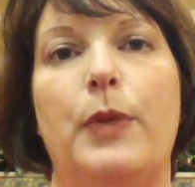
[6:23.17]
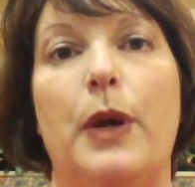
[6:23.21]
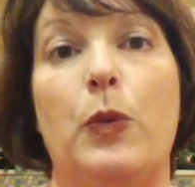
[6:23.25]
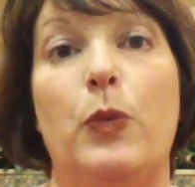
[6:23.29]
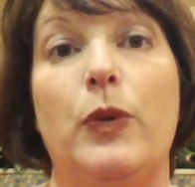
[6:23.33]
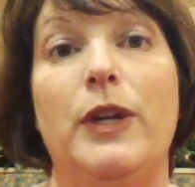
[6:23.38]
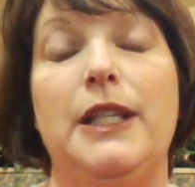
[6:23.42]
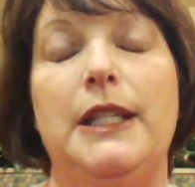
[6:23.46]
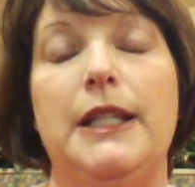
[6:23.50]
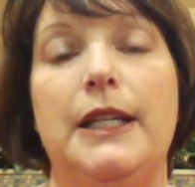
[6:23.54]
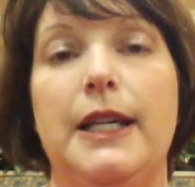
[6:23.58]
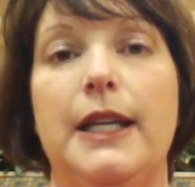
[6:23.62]

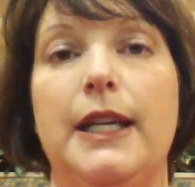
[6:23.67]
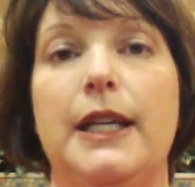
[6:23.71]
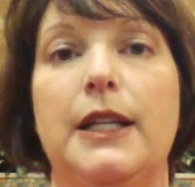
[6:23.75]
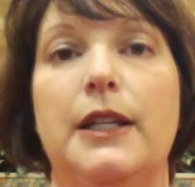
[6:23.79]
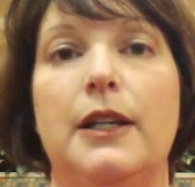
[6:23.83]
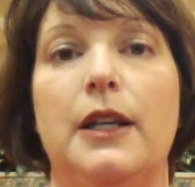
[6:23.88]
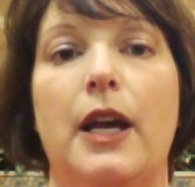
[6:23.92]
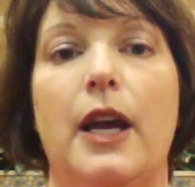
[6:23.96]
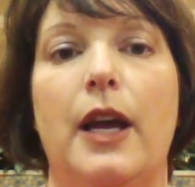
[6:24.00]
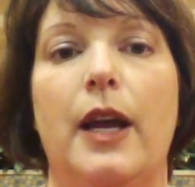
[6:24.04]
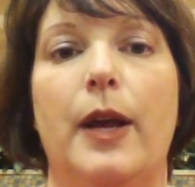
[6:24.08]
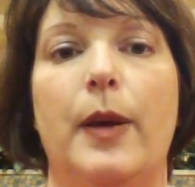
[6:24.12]
but we
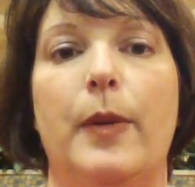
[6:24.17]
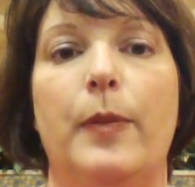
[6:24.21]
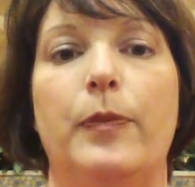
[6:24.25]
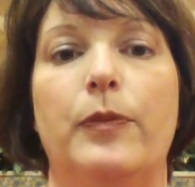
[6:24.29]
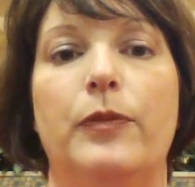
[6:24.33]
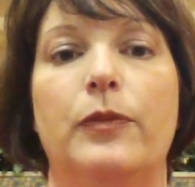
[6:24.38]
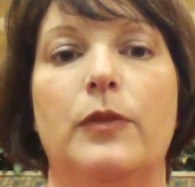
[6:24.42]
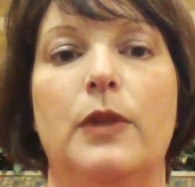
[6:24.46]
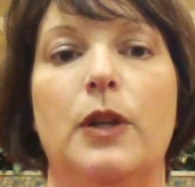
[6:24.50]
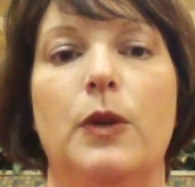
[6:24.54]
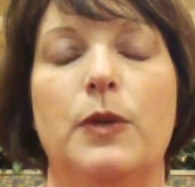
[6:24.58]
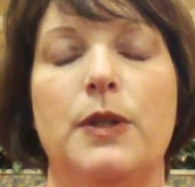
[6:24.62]
did,
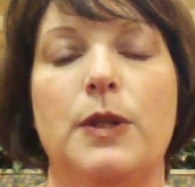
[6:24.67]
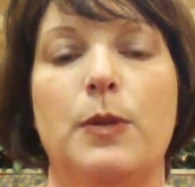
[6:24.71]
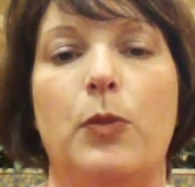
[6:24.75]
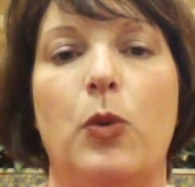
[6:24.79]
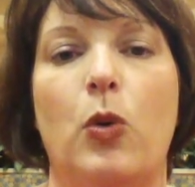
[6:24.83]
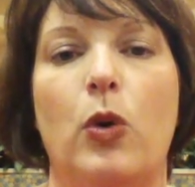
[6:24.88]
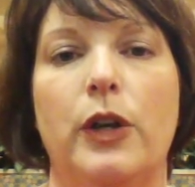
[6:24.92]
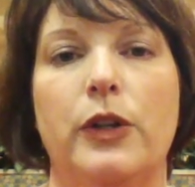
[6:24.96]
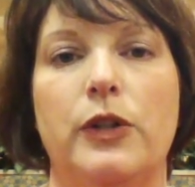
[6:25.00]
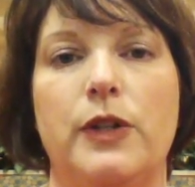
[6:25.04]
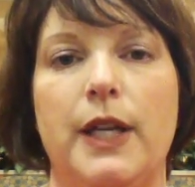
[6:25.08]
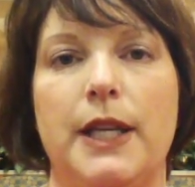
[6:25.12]
it was
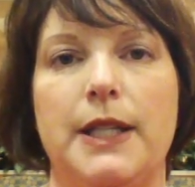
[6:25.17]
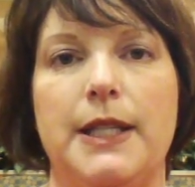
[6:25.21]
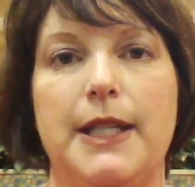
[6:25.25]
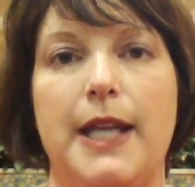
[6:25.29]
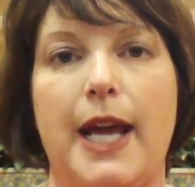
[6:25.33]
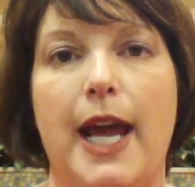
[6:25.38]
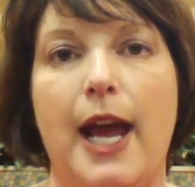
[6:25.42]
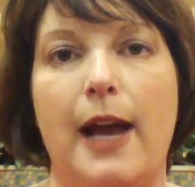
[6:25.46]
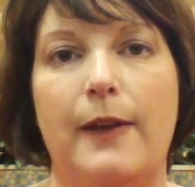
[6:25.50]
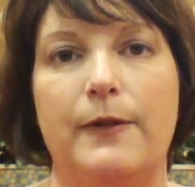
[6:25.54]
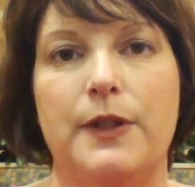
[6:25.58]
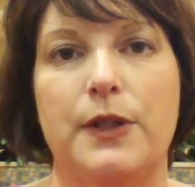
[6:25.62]
important to
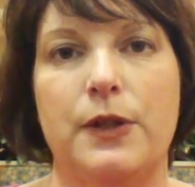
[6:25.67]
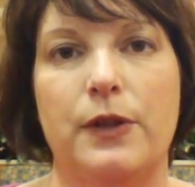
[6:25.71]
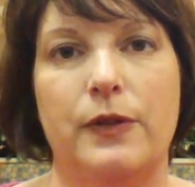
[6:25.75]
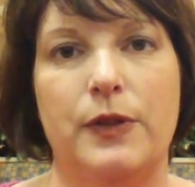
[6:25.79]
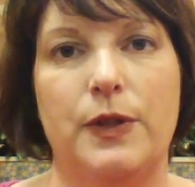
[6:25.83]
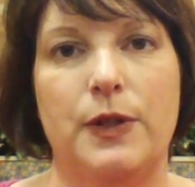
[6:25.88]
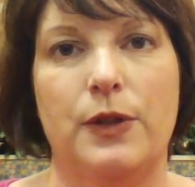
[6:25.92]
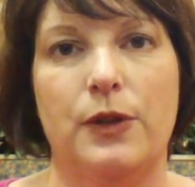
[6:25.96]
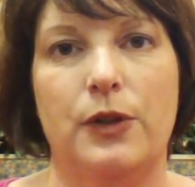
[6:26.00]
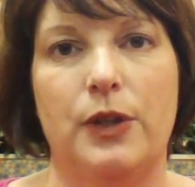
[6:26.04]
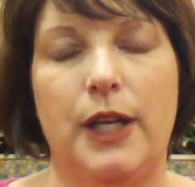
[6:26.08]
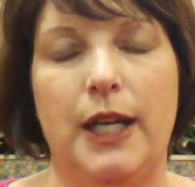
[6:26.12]
us to have
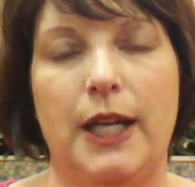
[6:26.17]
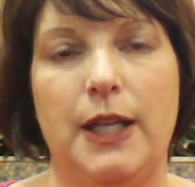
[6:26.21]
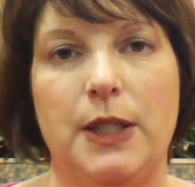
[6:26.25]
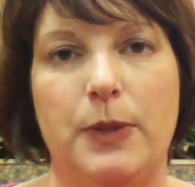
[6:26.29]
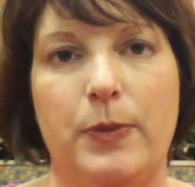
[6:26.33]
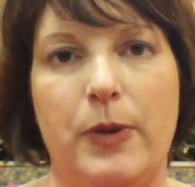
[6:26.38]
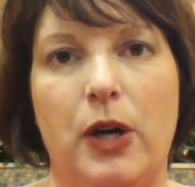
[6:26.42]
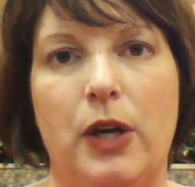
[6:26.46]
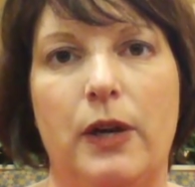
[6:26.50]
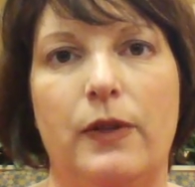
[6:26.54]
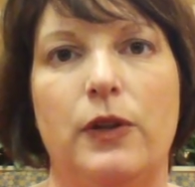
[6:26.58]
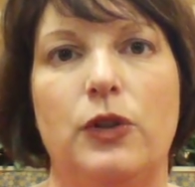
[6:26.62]
service learning
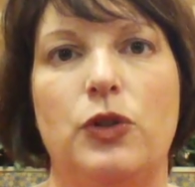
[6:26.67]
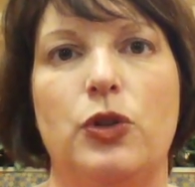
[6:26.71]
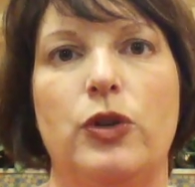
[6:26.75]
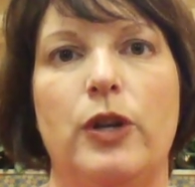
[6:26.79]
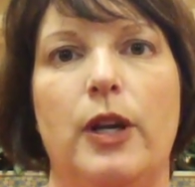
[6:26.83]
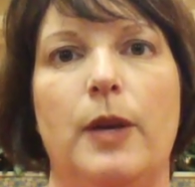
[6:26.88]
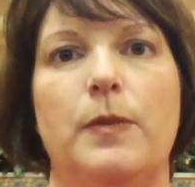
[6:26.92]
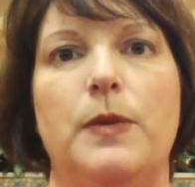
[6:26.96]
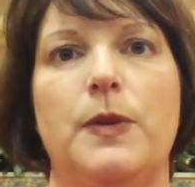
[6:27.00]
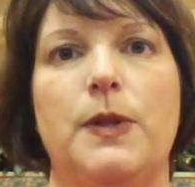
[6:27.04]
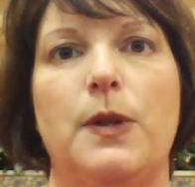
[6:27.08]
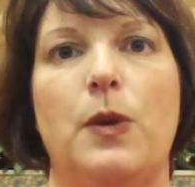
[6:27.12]
as part of the
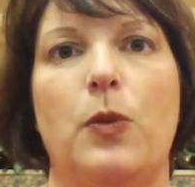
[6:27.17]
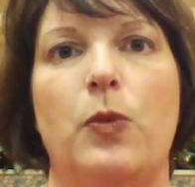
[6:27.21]
trip.